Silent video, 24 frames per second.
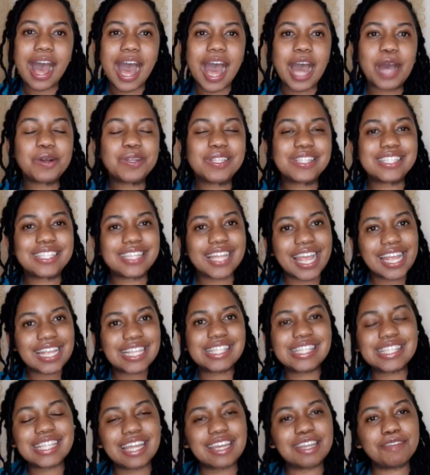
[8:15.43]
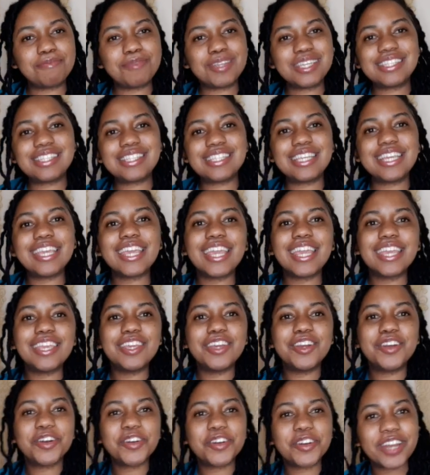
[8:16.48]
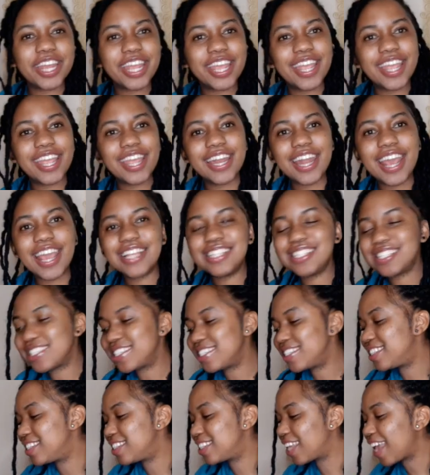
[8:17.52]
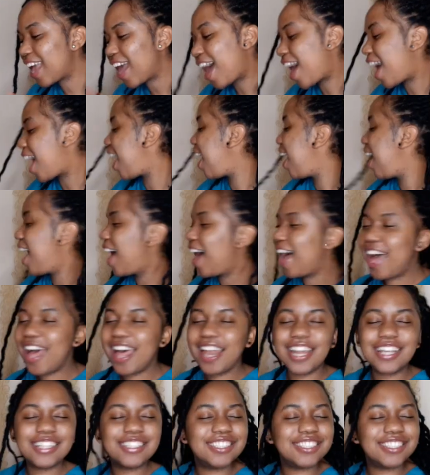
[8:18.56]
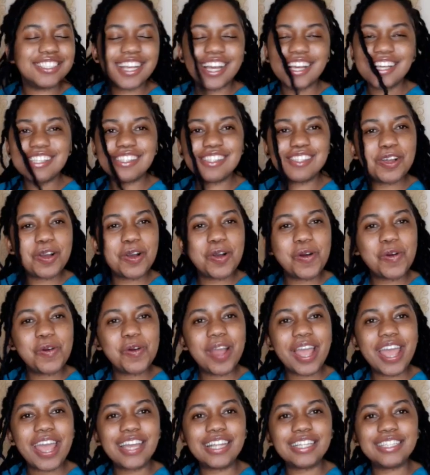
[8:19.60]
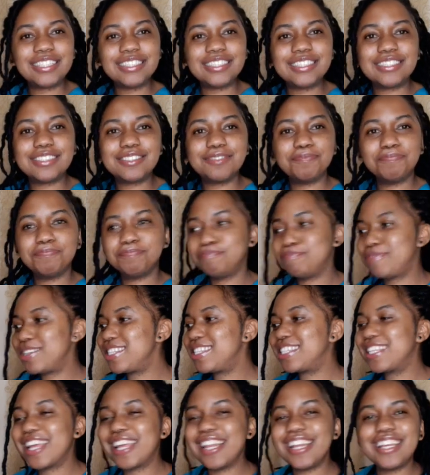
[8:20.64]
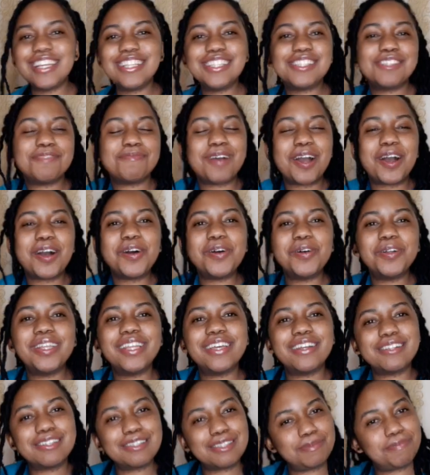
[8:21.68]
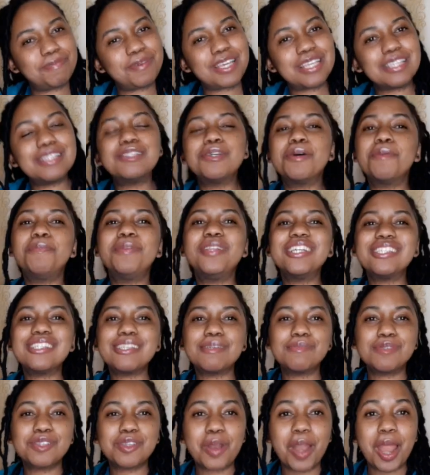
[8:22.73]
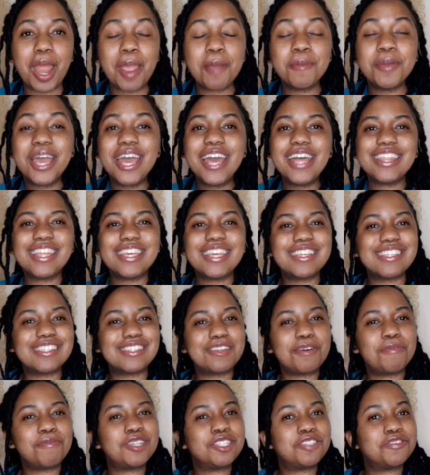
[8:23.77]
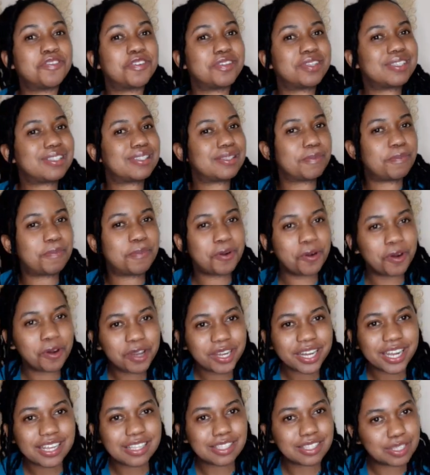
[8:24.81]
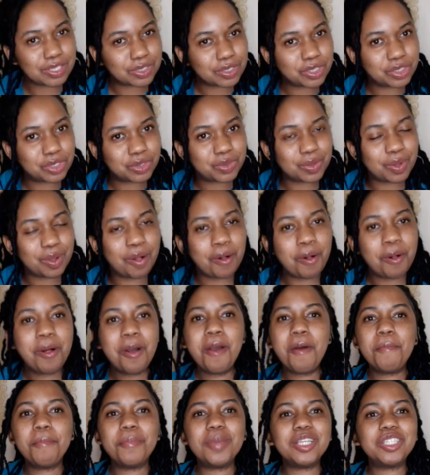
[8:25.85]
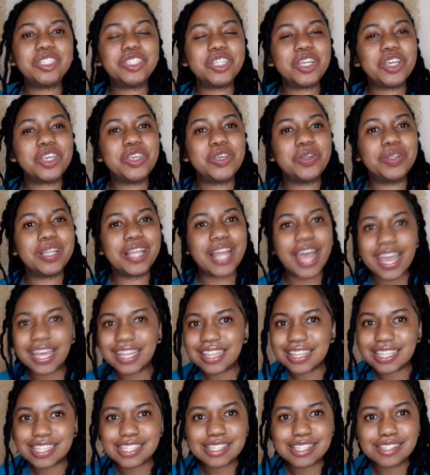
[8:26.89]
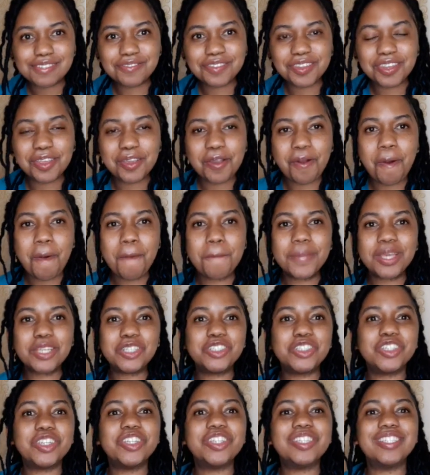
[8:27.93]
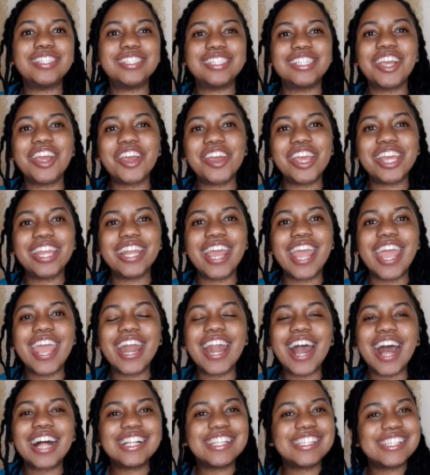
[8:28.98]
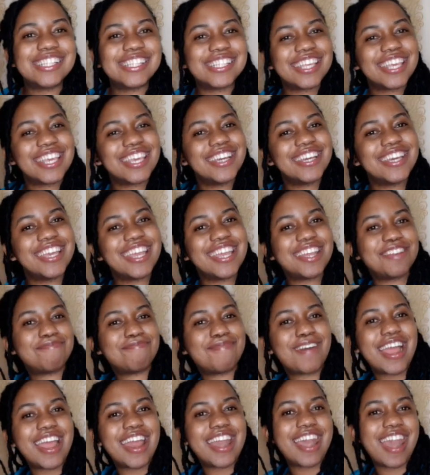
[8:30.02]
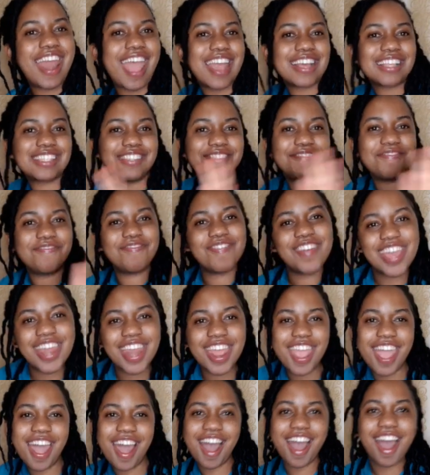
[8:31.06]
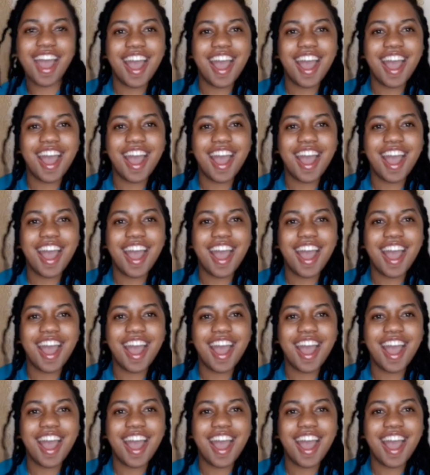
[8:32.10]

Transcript: how it's like studying medicine here in Ukraine, and just yeah, letting you guys know, and basically into my whole little space. So please subscribe. Thank you so much for the support as usual. Make sure you like this video, make sure you share it, and I'll see you in my next video.